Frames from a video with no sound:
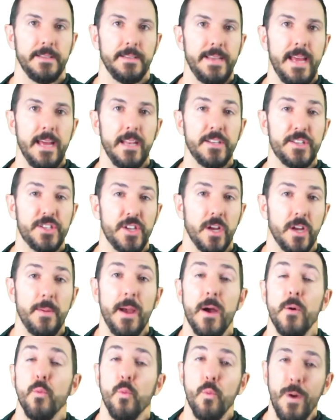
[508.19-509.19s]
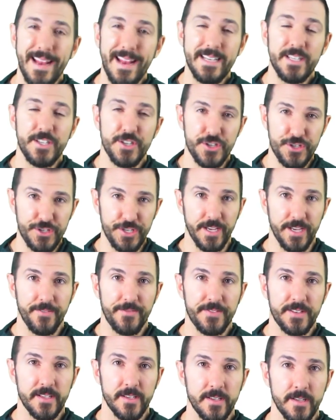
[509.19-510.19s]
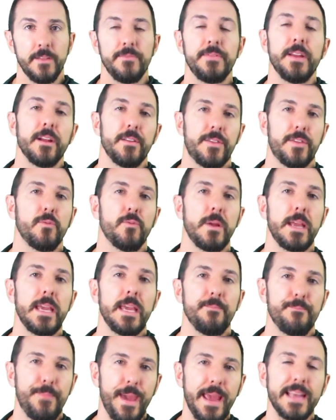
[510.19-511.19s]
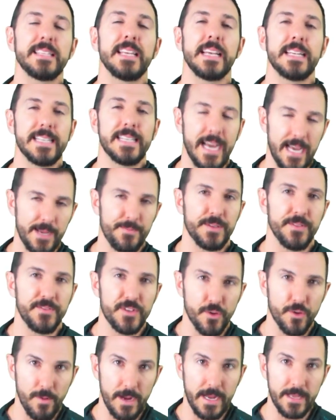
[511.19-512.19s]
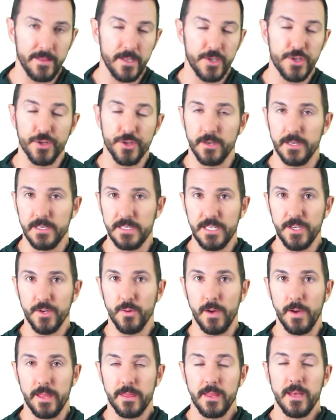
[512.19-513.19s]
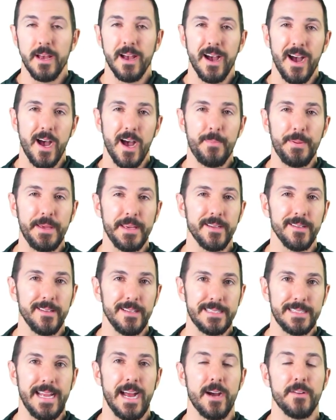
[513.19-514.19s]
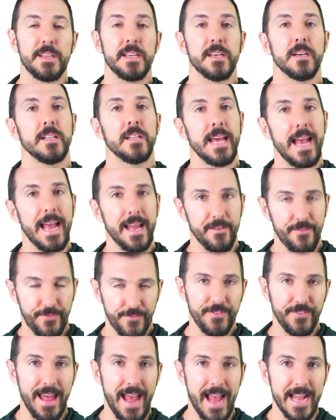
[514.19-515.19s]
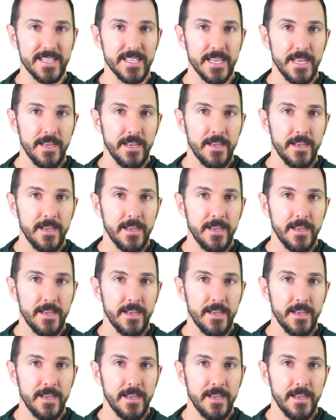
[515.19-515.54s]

Now let's talk about when to shift. There are 3 basic types of terrain that you're going to deal with: uphill, downhill, and flat.